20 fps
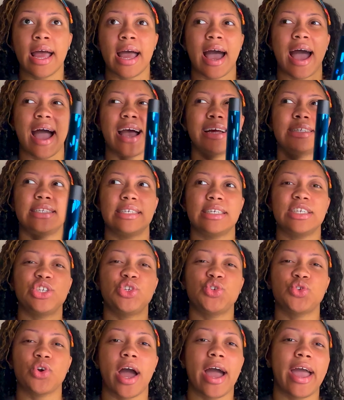I did
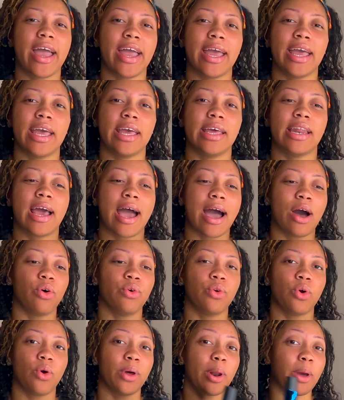try it out
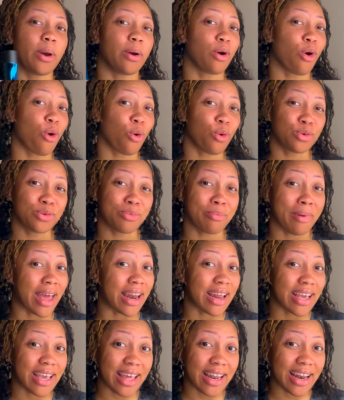on an old
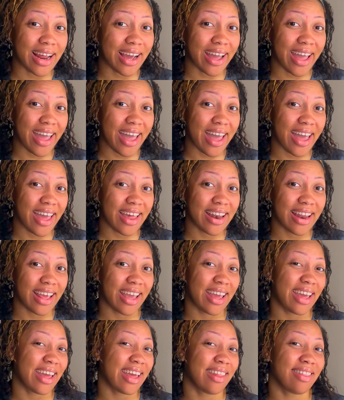mannequin I had,
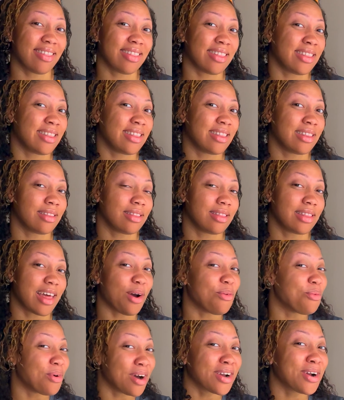and that
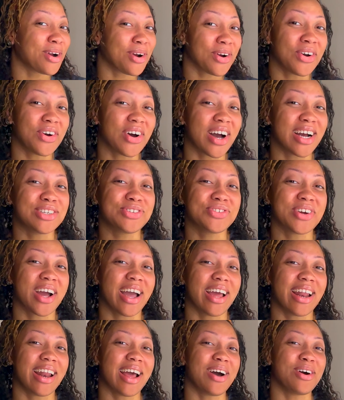one curl I
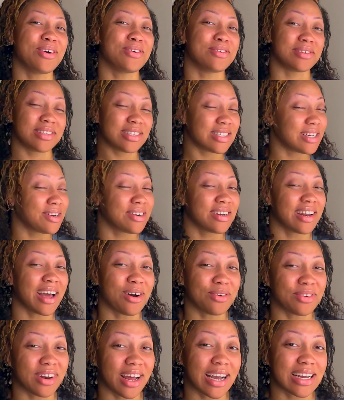tried out turned
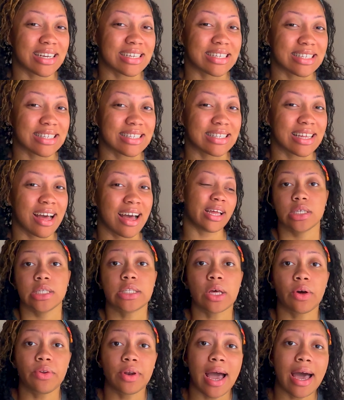out nice.
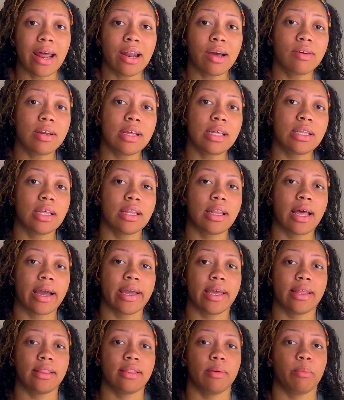So not only did I
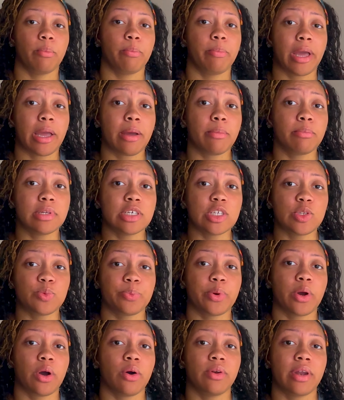get the Babyliss
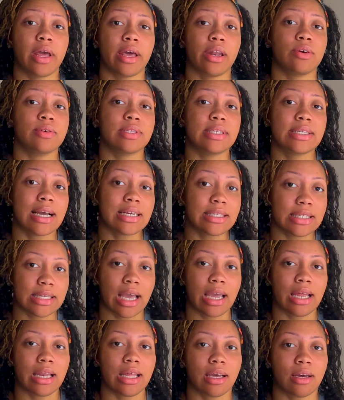Pro Nano
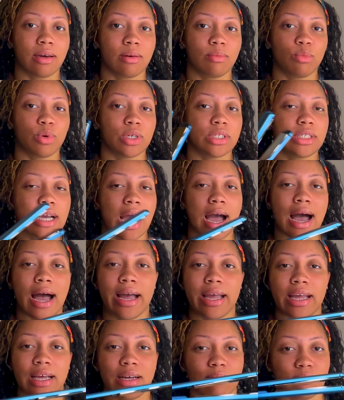Titanium, which
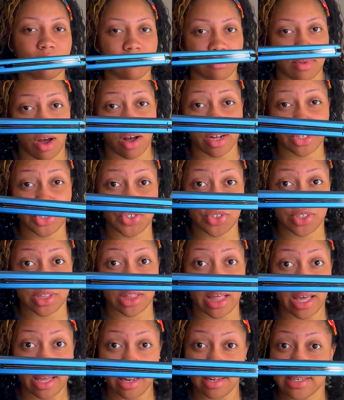I am, the ultra
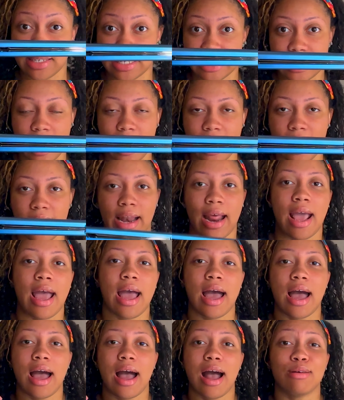thin design,
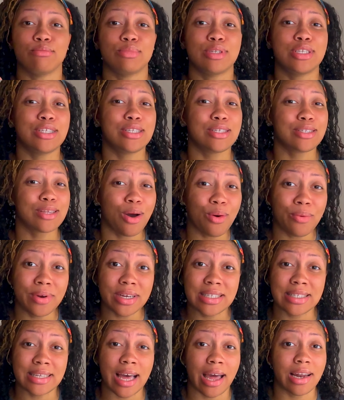I'm so
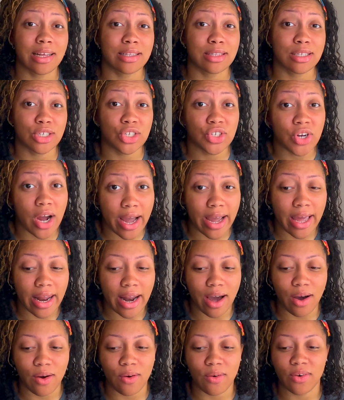excited to try it
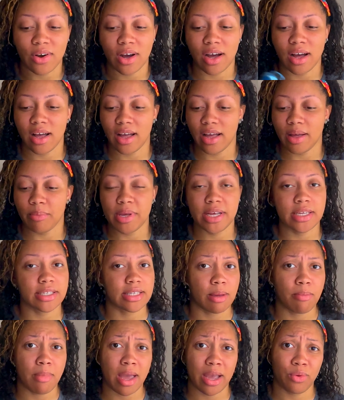out because
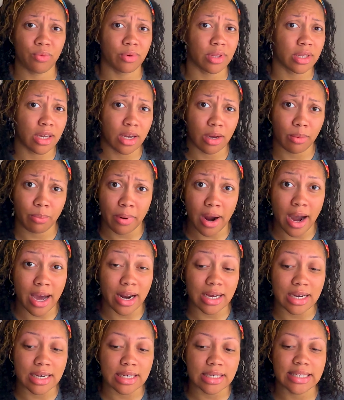they make really good
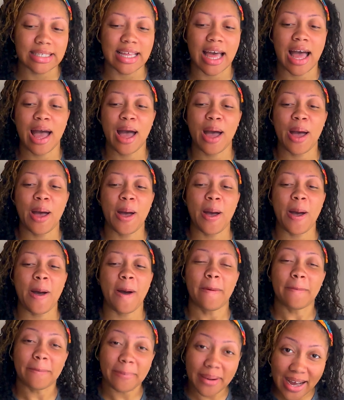products.
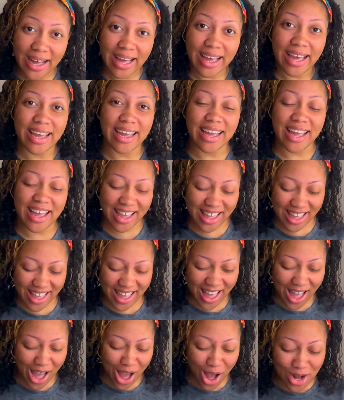But
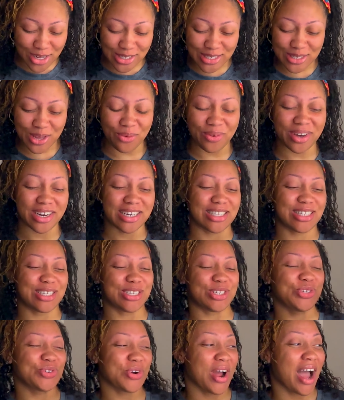I also wanted to
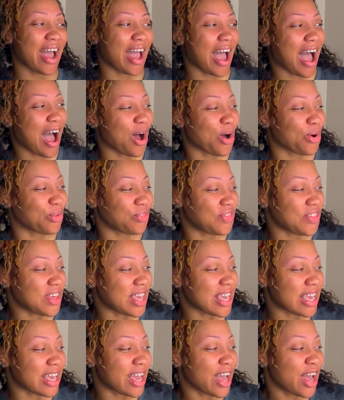try out
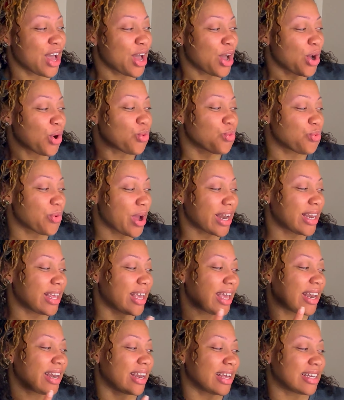the
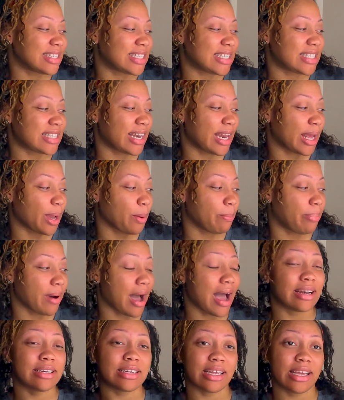Redken Acidic
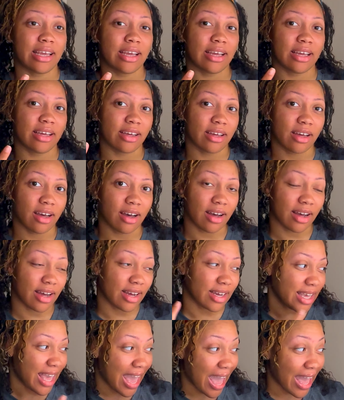Bonding
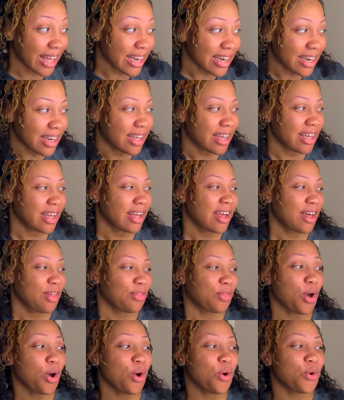kit,
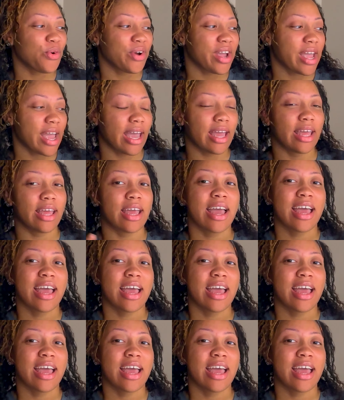the whole kit.